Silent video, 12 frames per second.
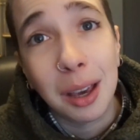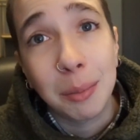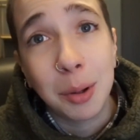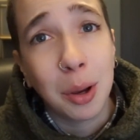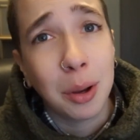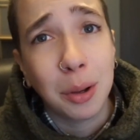I'm
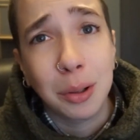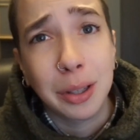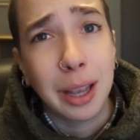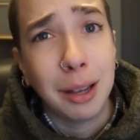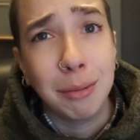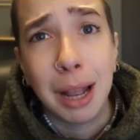going on
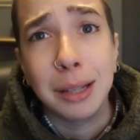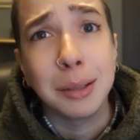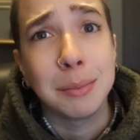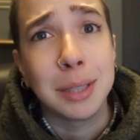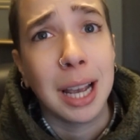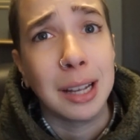like
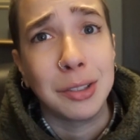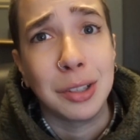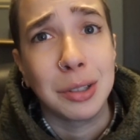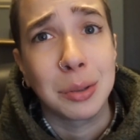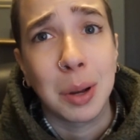random tangents